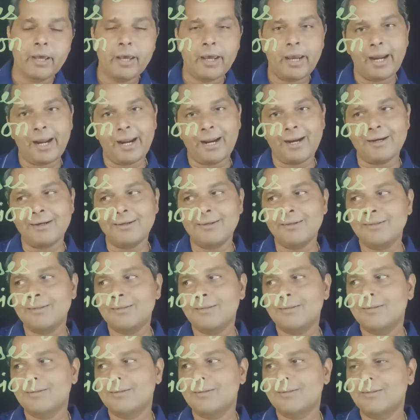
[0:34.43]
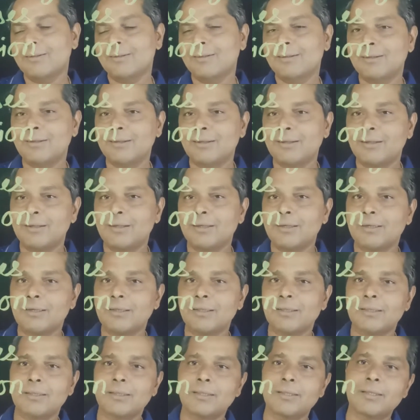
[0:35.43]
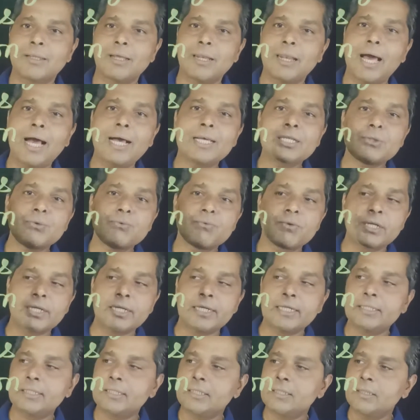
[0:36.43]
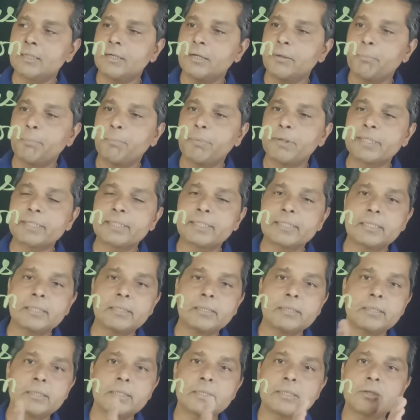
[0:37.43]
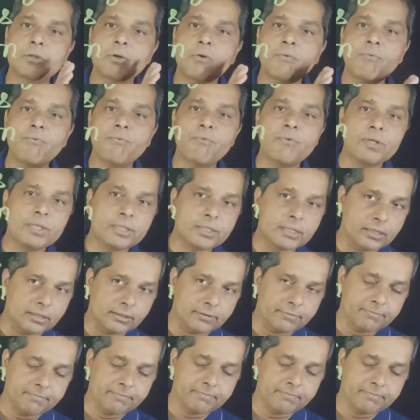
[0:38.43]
And the last one is persistence of vision.